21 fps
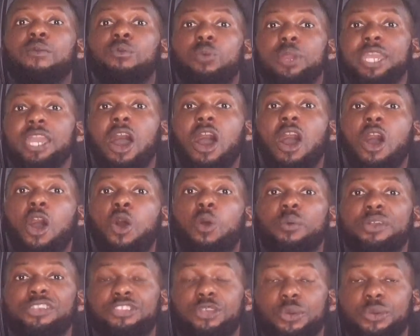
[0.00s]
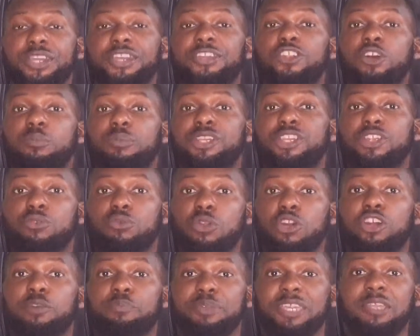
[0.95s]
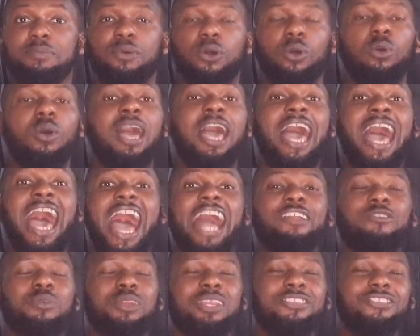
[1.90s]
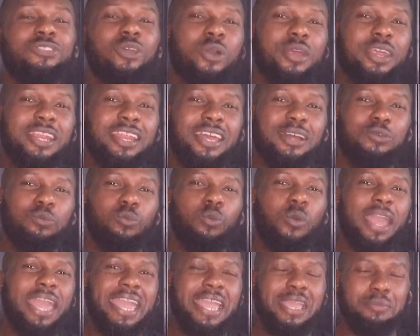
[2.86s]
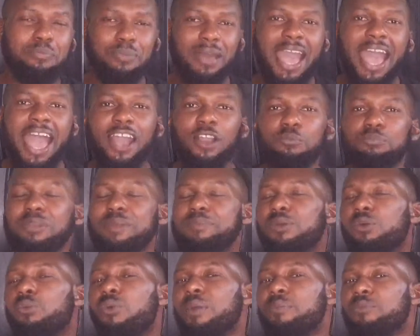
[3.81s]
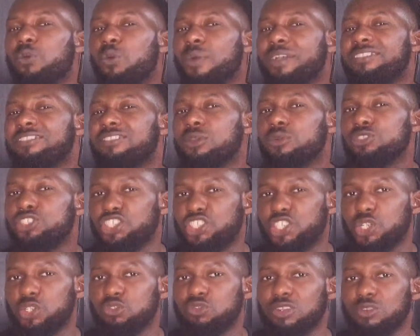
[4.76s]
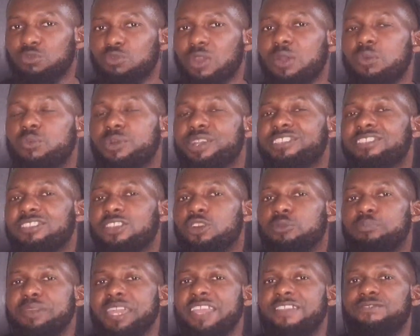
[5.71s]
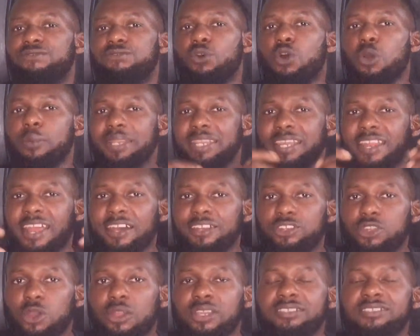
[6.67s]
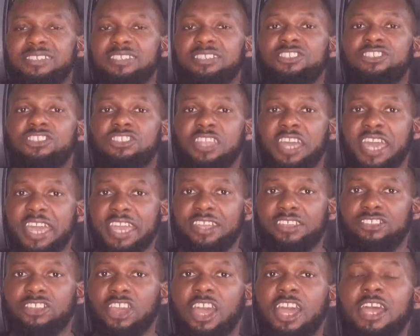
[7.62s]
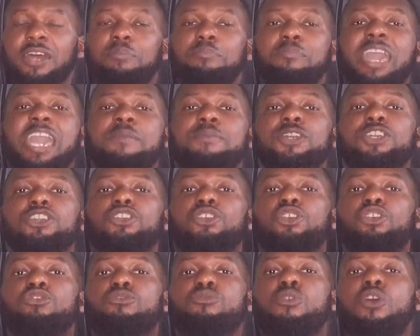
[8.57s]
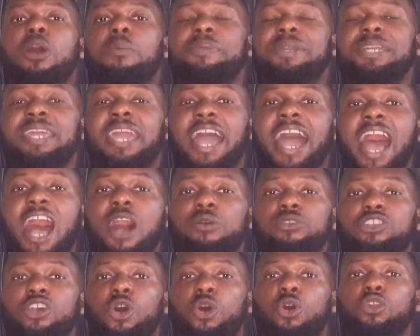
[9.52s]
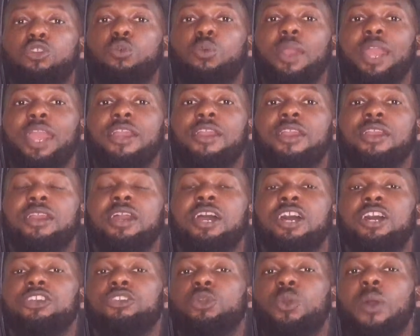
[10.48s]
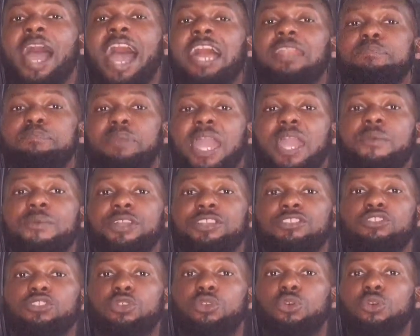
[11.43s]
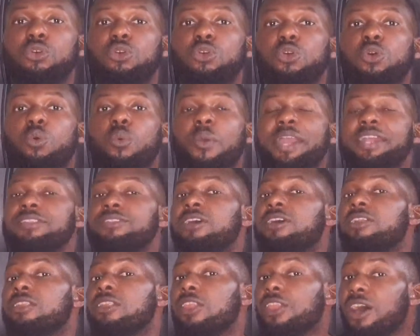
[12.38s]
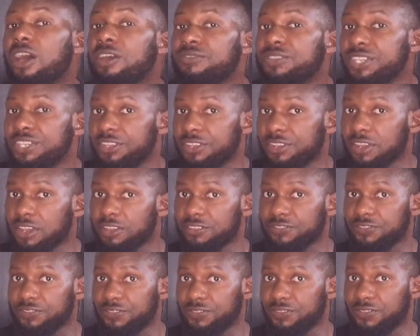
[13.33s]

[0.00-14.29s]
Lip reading: we are always hooking up with the wrong people, actually started way back, maybe when we were still children, when we're still being formed in an adolescent stage. Maybe you grew up in a household where you had parents who were not loving enough.